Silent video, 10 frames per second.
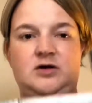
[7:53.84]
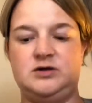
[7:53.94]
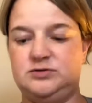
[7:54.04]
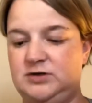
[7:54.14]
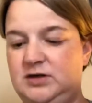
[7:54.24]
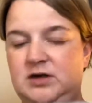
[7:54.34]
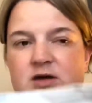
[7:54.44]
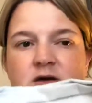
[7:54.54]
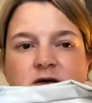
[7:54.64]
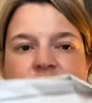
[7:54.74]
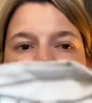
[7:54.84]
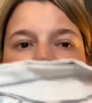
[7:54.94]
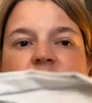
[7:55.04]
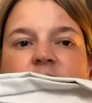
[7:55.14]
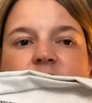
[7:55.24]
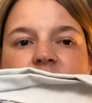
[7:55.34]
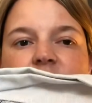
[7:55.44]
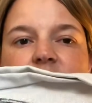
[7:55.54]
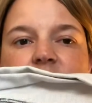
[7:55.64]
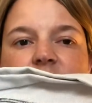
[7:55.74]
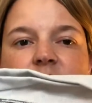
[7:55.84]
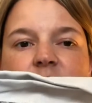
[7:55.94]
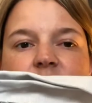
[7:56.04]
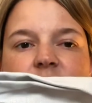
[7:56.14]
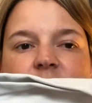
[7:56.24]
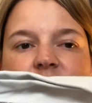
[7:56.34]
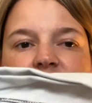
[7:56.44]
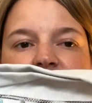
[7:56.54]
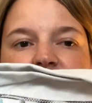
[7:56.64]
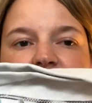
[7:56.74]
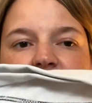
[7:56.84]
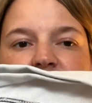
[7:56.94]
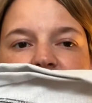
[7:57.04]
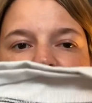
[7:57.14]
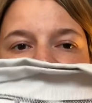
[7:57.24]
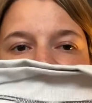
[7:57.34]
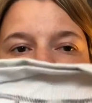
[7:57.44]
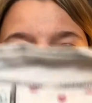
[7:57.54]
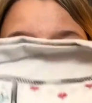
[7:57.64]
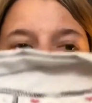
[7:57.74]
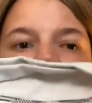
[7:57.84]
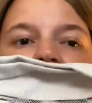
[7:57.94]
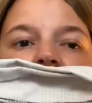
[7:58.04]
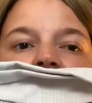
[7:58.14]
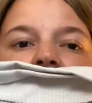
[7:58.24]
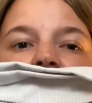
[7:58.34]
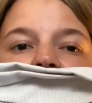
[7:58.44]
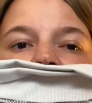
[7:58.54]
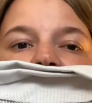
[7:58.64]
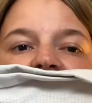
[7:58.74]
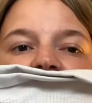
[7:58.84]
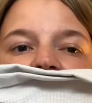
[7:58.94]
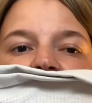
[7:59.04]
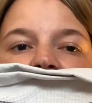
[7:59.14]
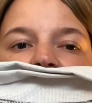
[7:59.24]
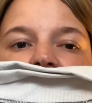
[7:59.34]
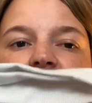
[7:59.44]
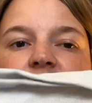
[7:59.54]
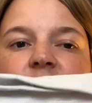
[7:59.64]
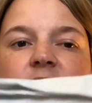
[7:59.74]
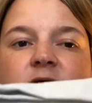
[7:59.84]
got to keep it this color here, this variegated color.